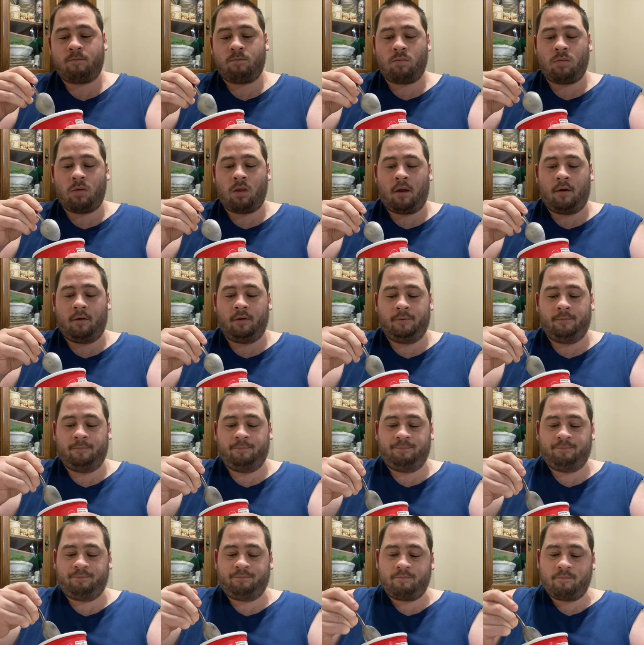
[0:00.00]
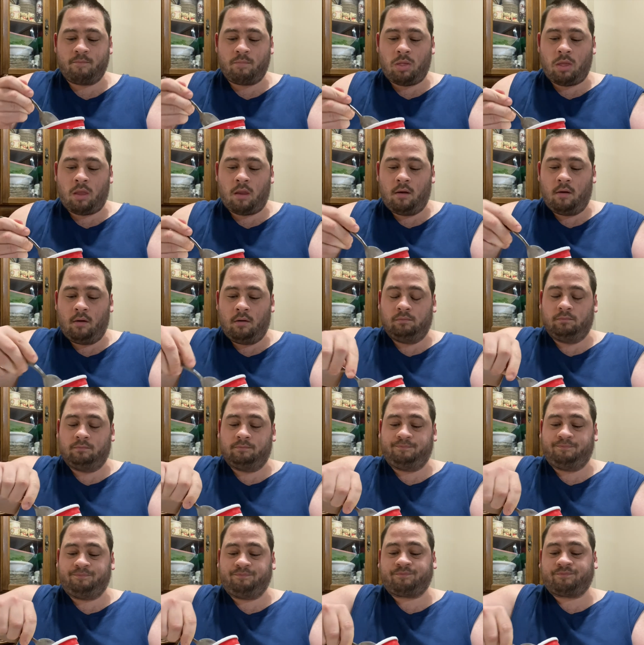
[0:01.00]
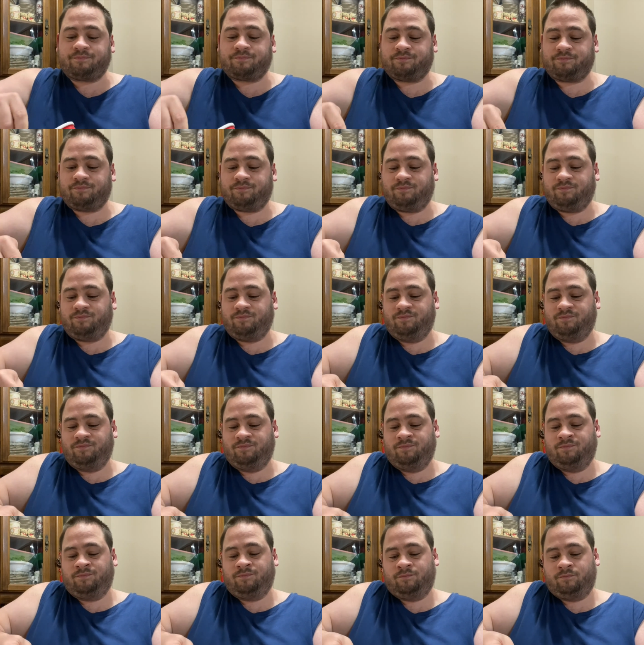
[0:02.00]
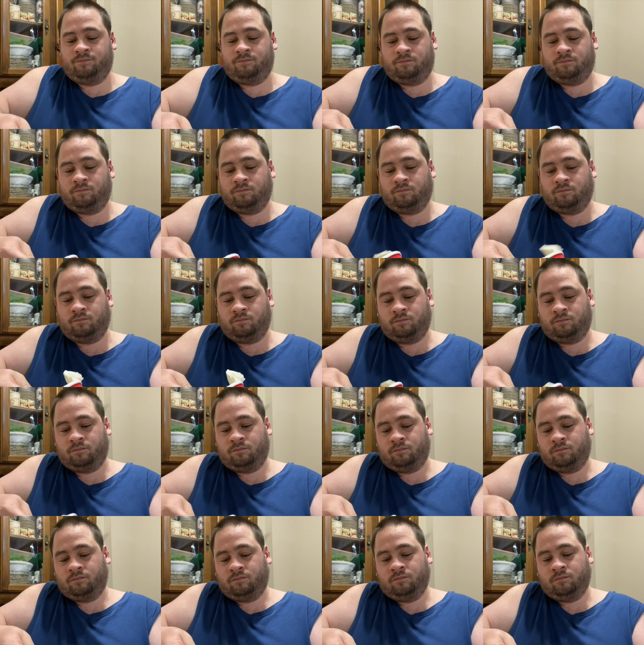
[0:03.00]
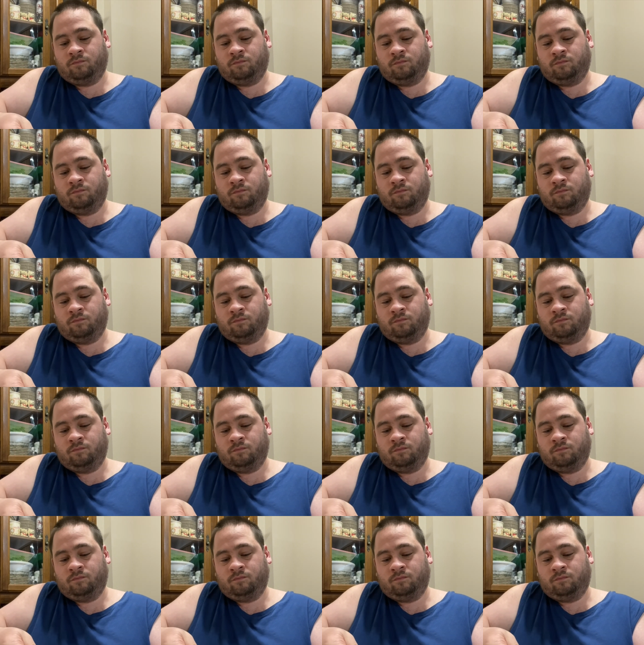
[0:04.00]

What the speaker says: (silence)